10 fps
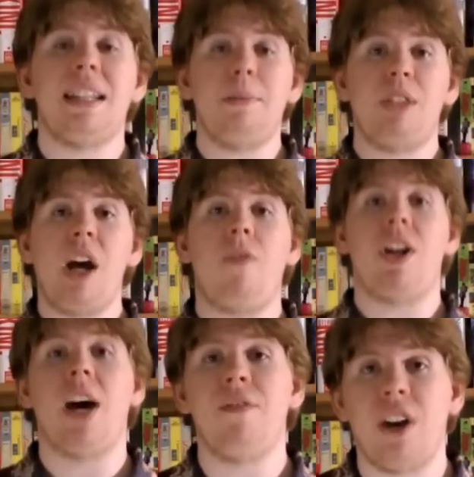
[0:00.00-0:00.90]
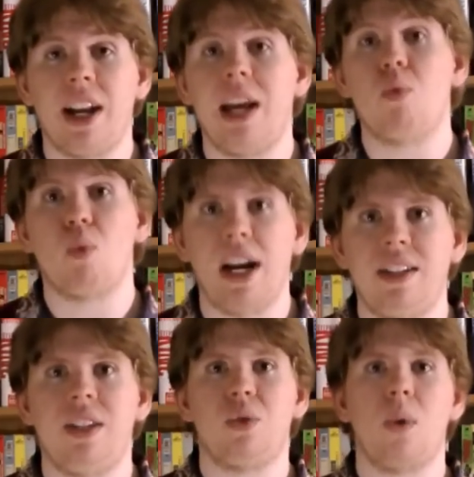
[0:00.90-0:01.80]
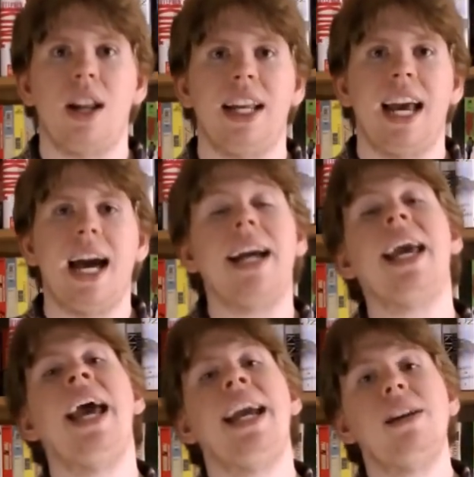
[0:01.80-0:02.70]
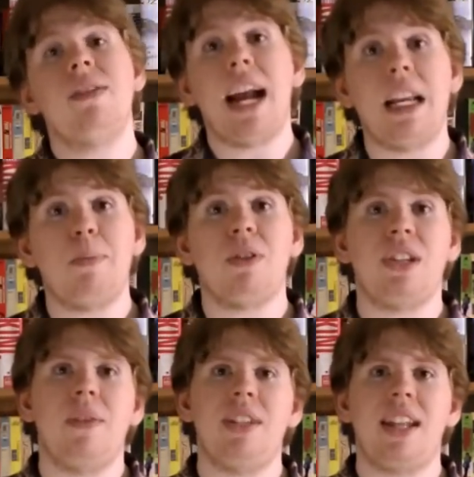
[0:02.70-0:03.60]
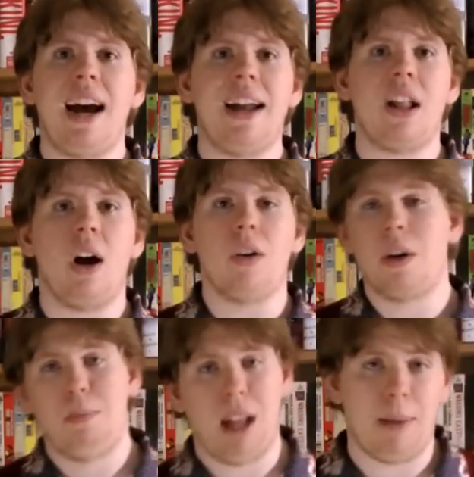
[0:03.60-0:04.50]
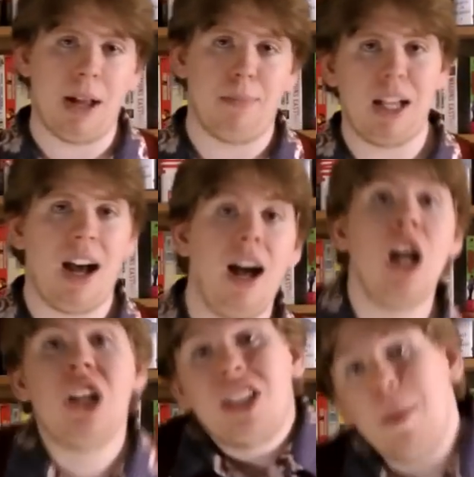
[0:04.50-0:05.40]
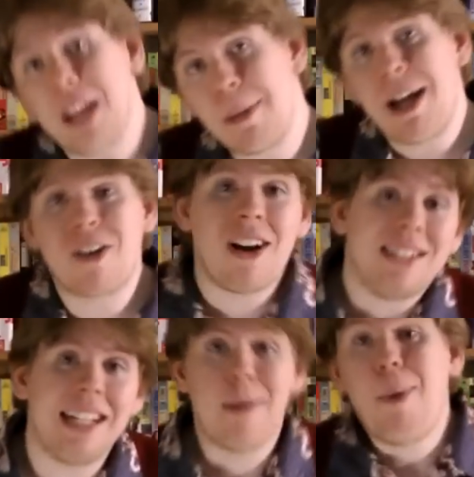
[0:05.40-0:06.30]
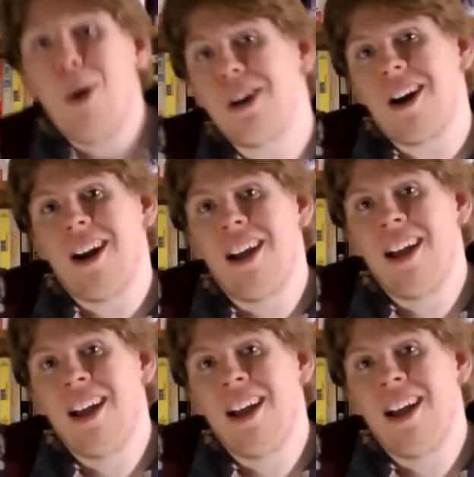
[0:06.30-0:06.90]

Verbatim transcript: is himself an unfunny and racist running gag. Here's 80% of his dialogue. Blah blah blah, something about crossing the border.